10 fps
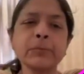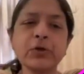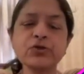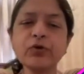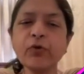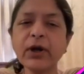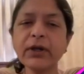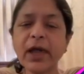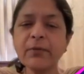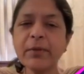So what
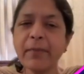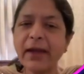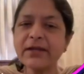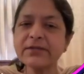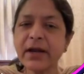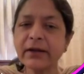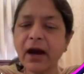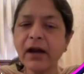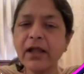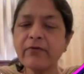can be managed at
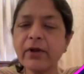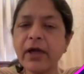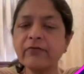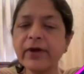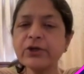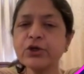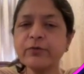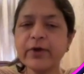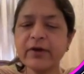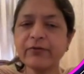our level, and when should
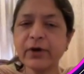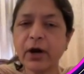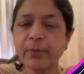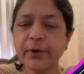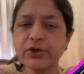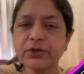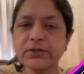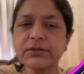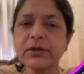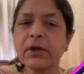we refer our
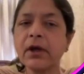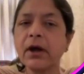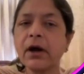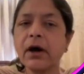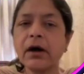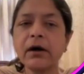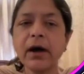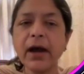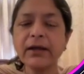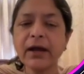patients?
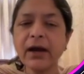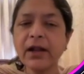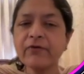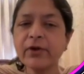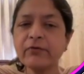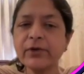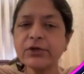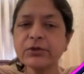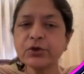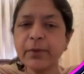At our level, we
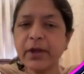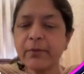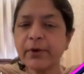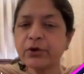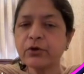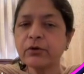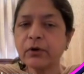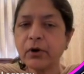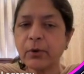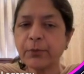should be able to
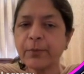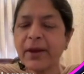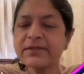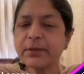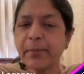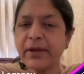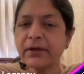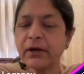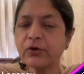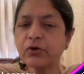optimize the pain
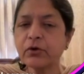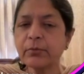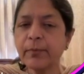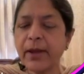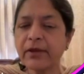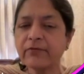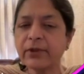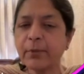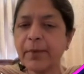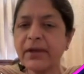control by giving
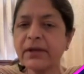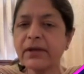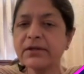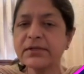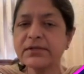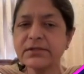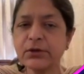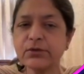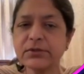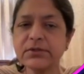the painkillers and
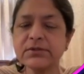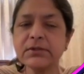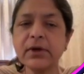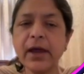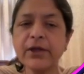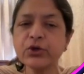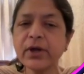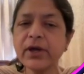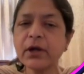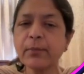COCs,
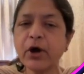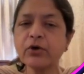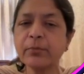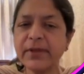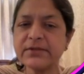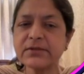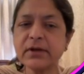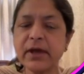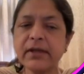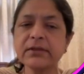educate about
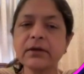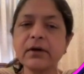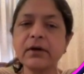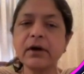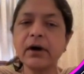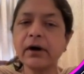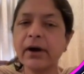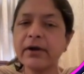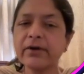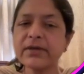menstrual health,
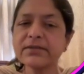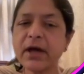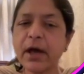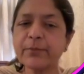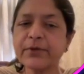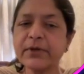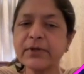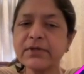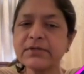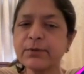address the
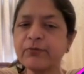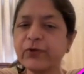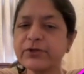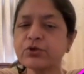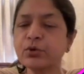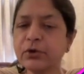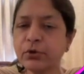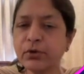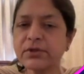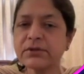absenteeism with school
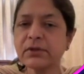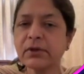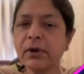notes,